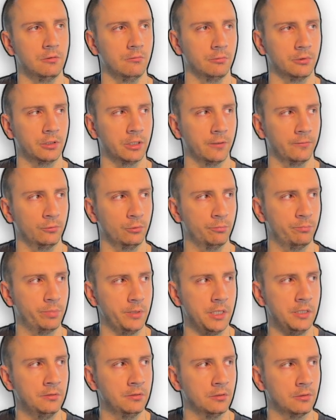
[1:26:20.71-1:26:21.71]
You would have to
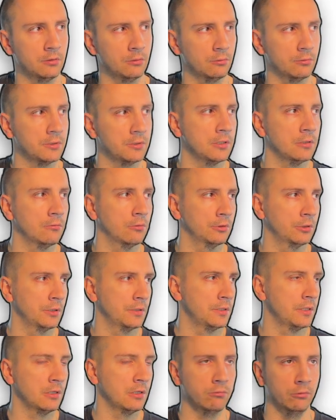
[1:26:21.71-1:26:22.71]
print it to see what
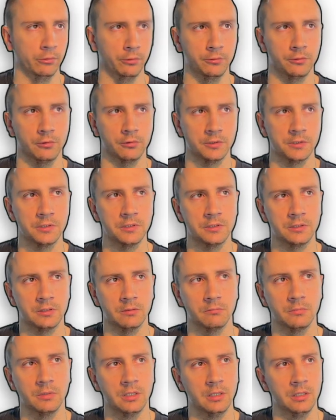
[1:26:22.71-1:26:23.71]
it's equal on your system,